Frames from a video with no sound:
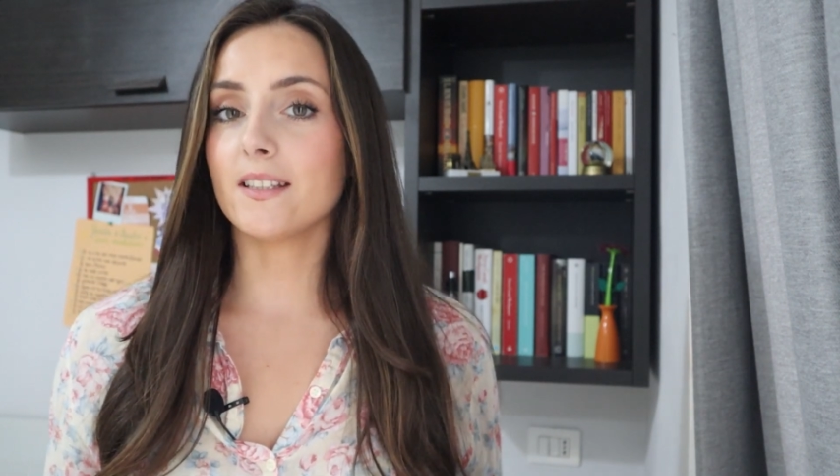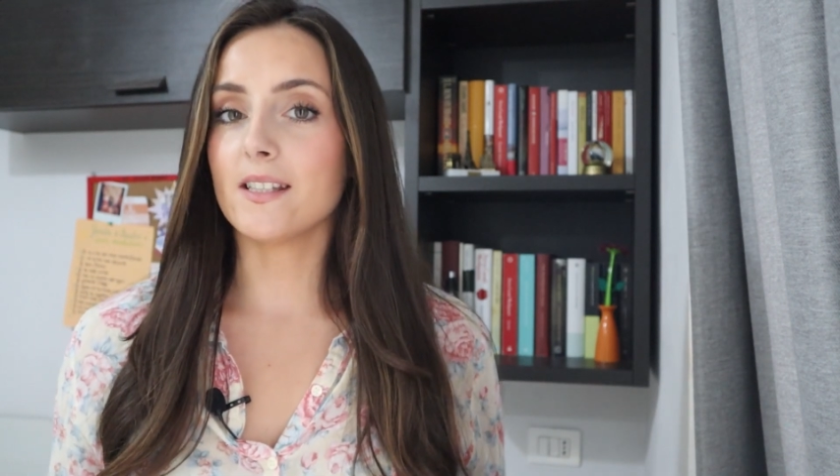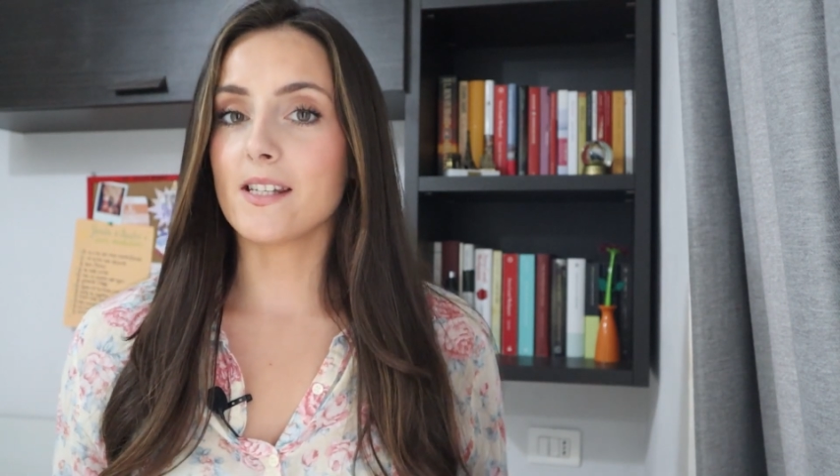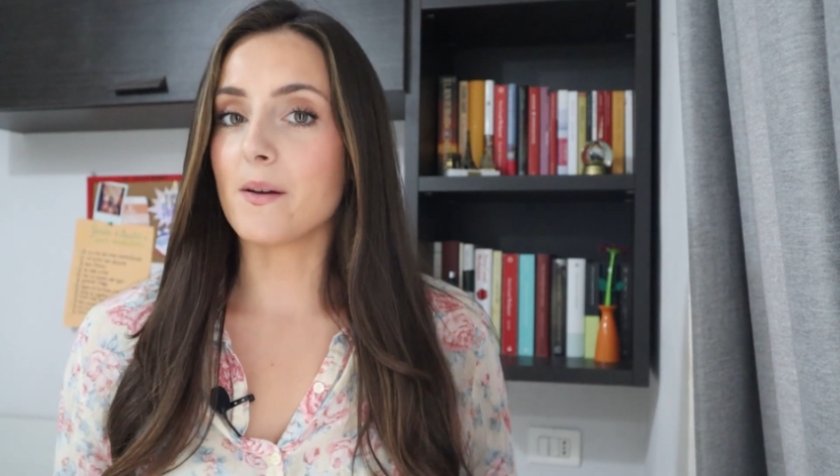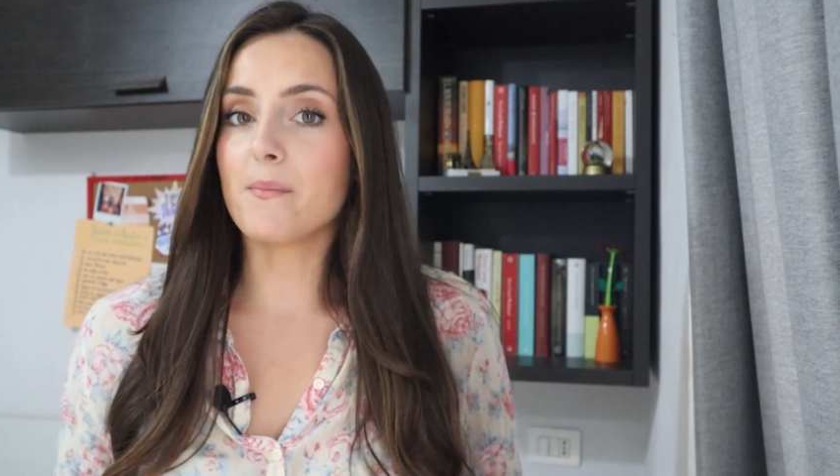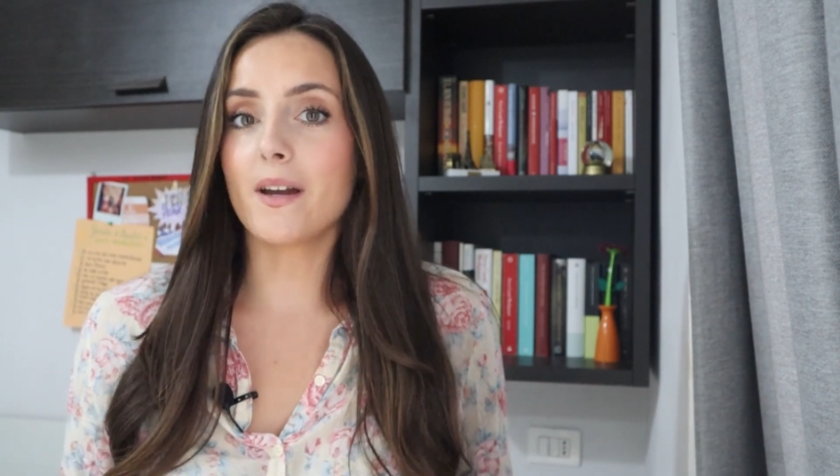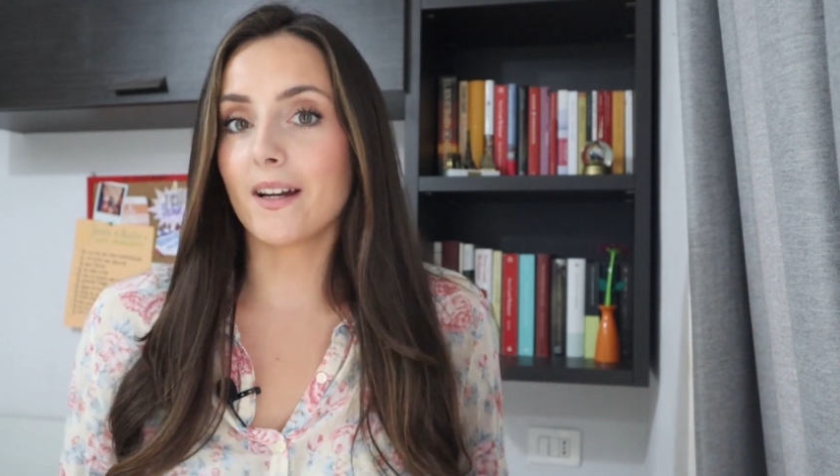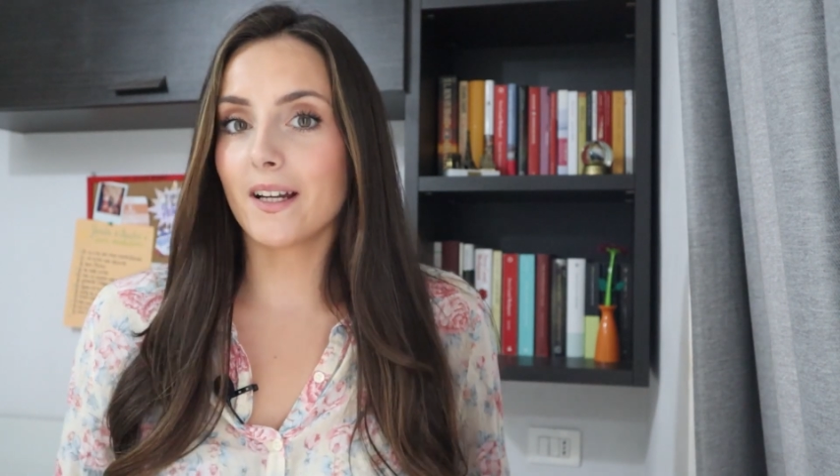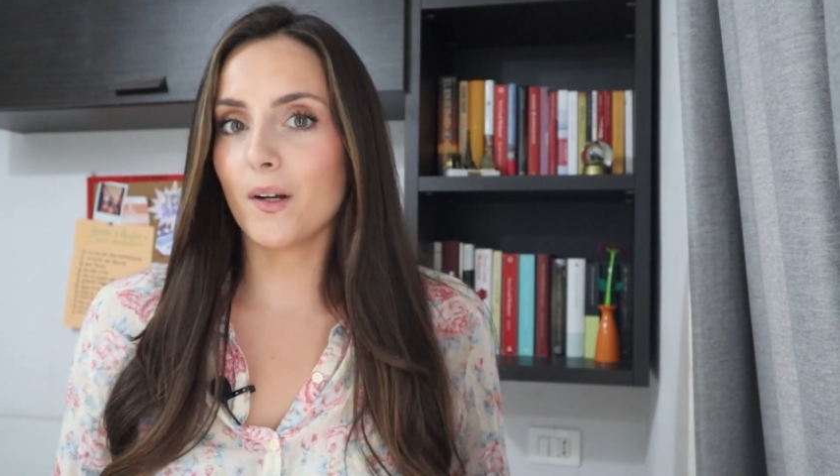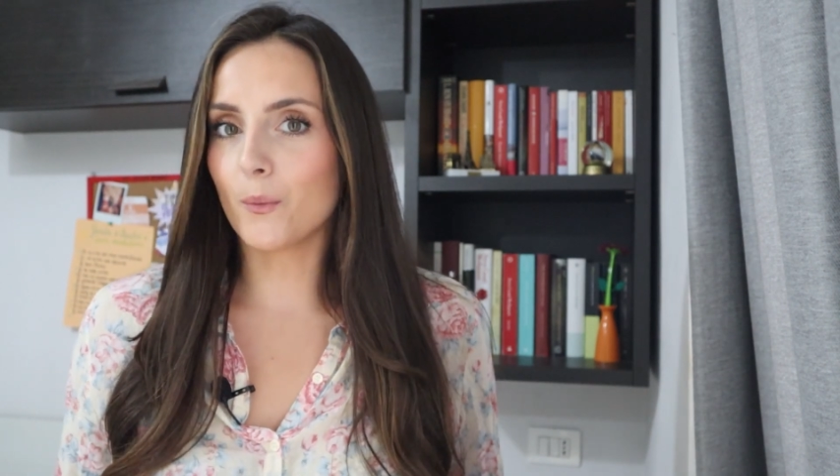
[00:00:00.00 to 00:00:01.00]
the
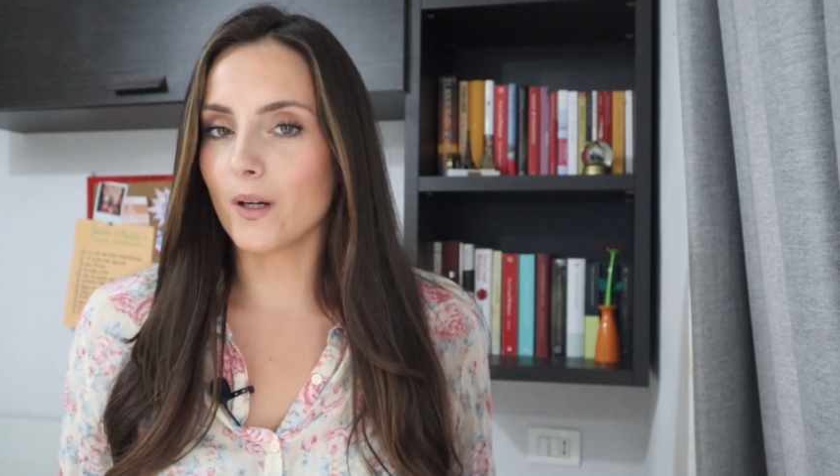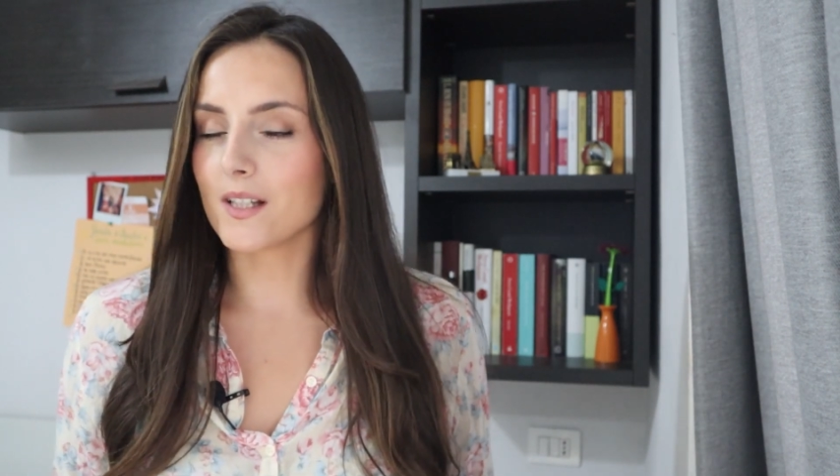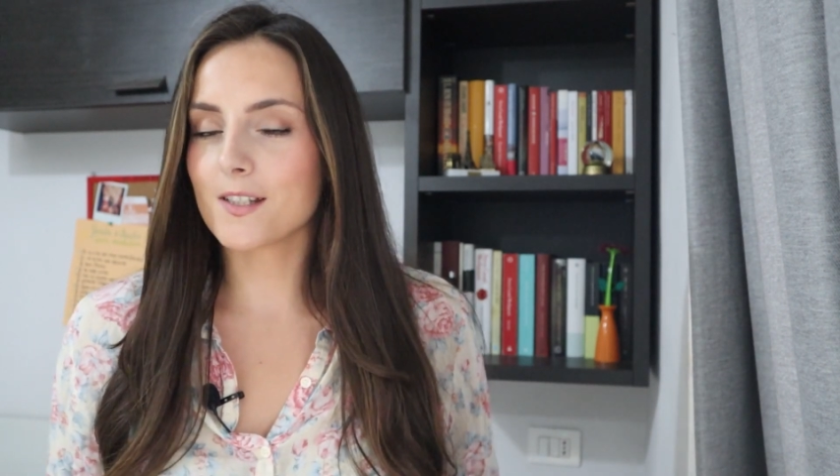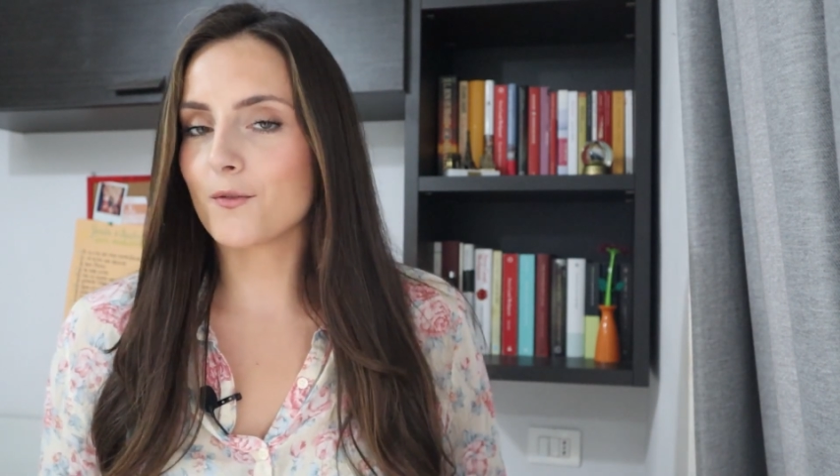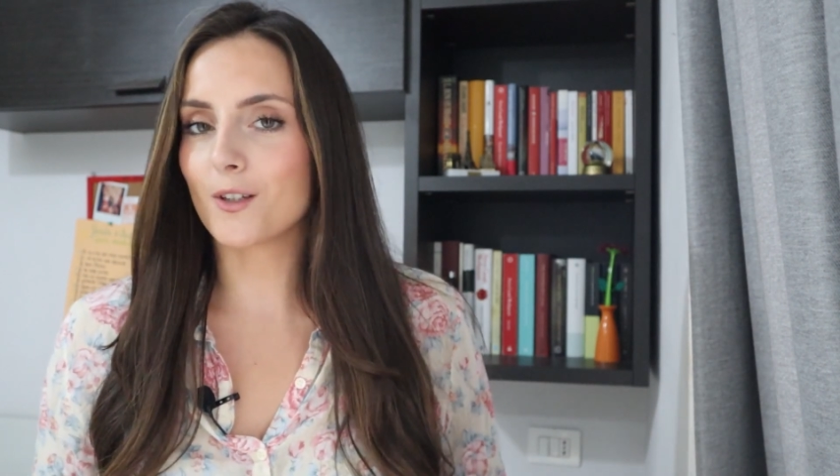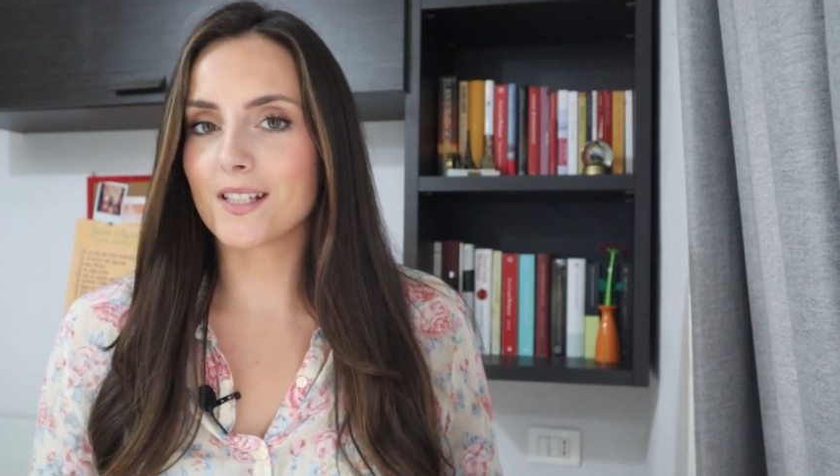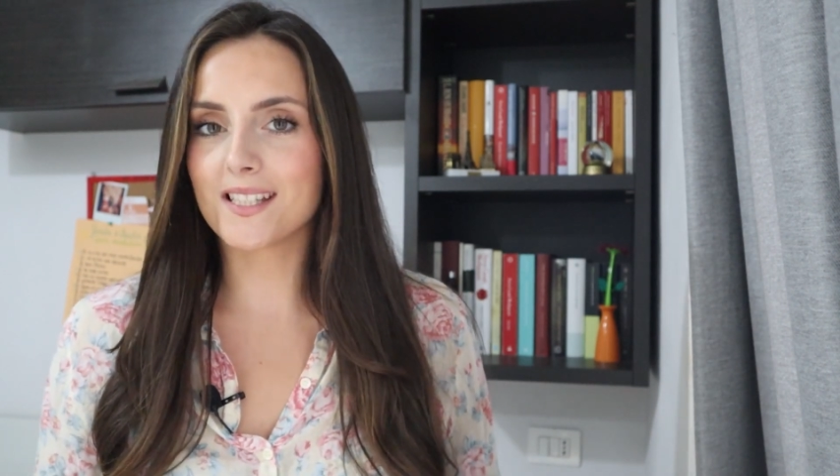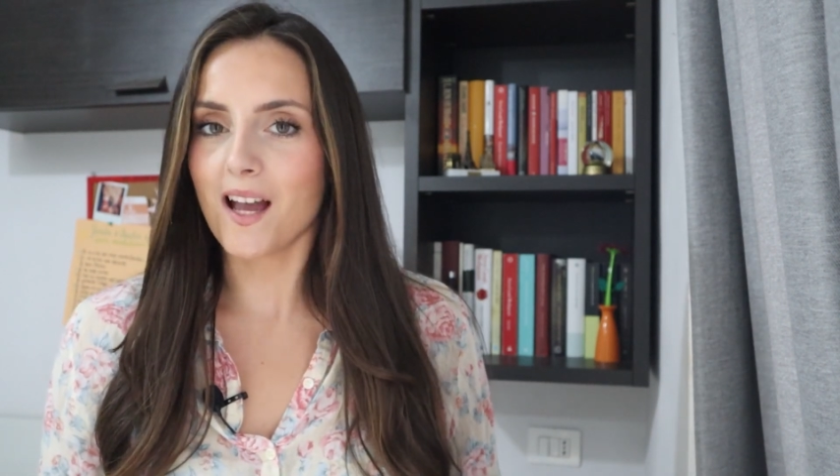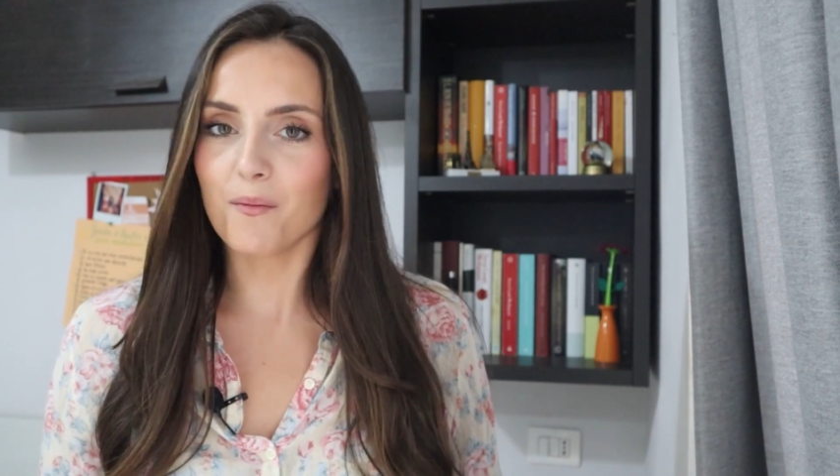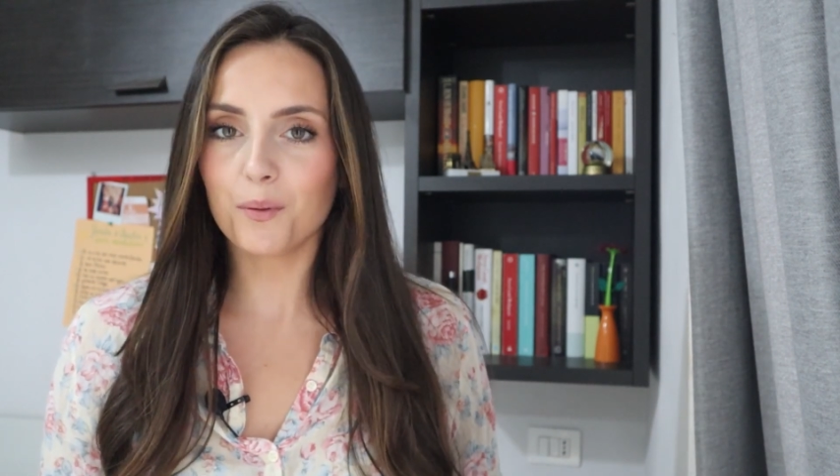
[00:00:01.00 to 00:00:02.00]
American ones, for
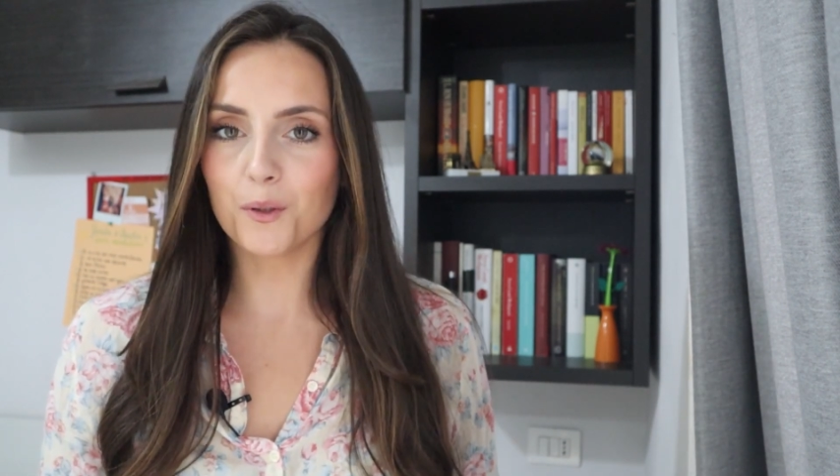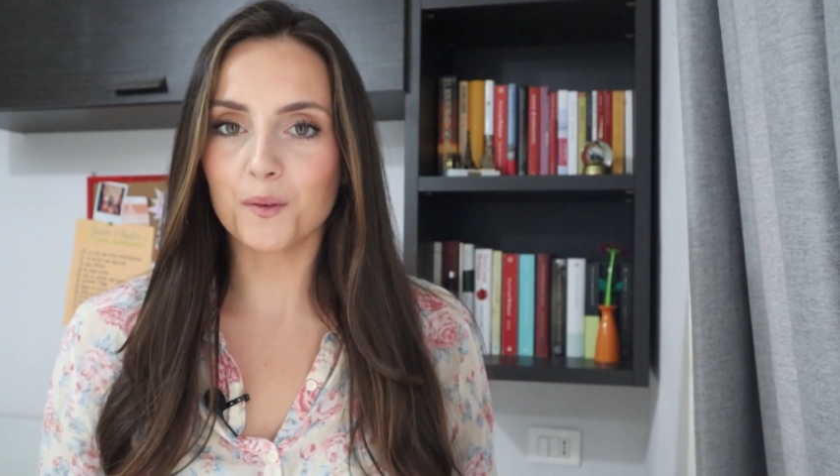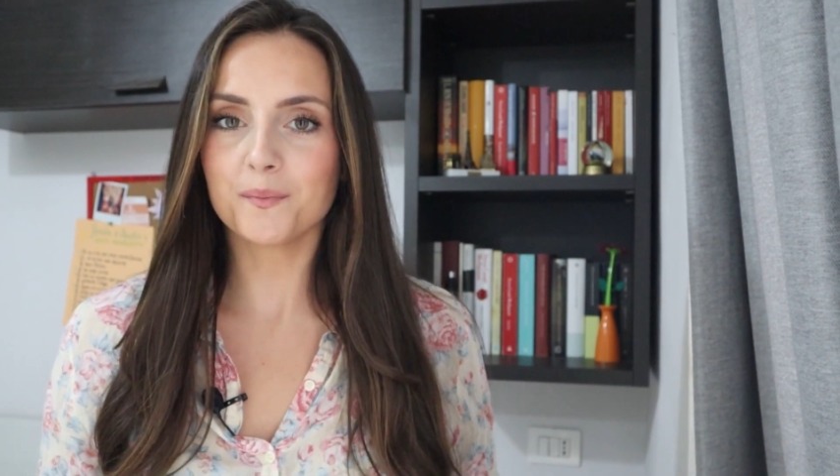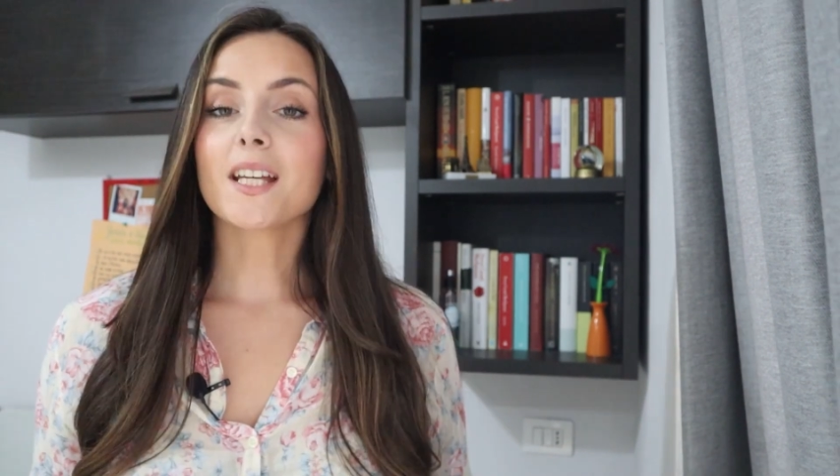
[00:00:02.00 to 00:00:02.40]
example.